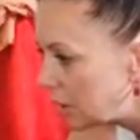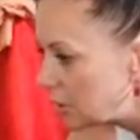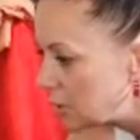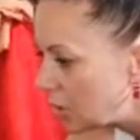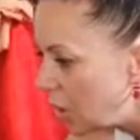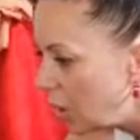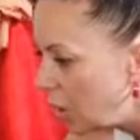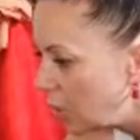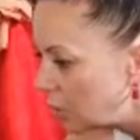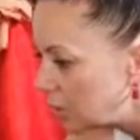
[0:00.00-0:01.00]
and just
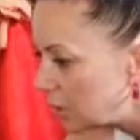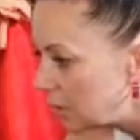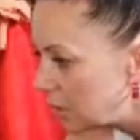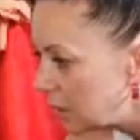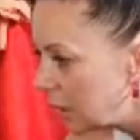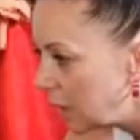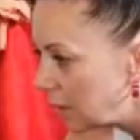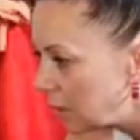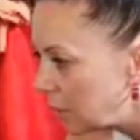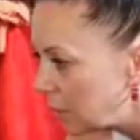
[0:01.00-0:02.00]
hold
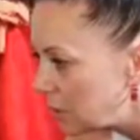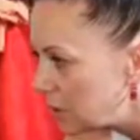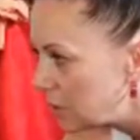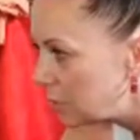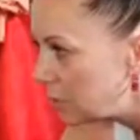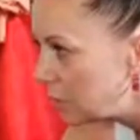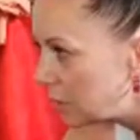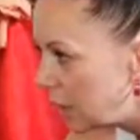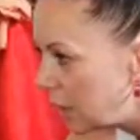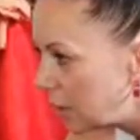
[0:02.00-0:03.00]

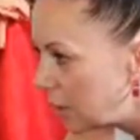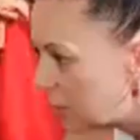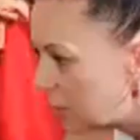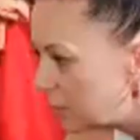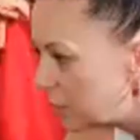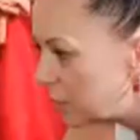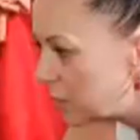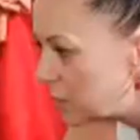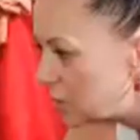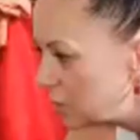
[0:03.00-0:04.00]
until
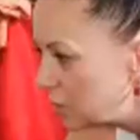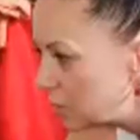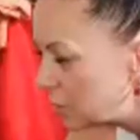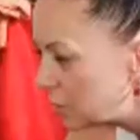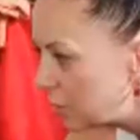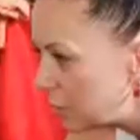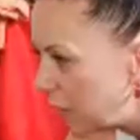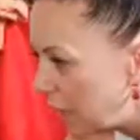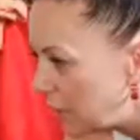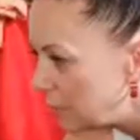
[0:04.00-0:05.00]
it shouldn't
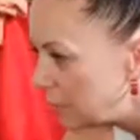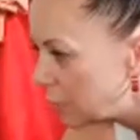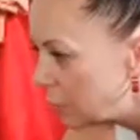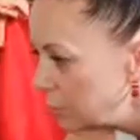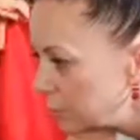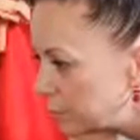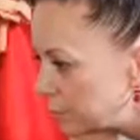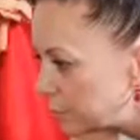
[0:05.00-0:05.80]
be painful.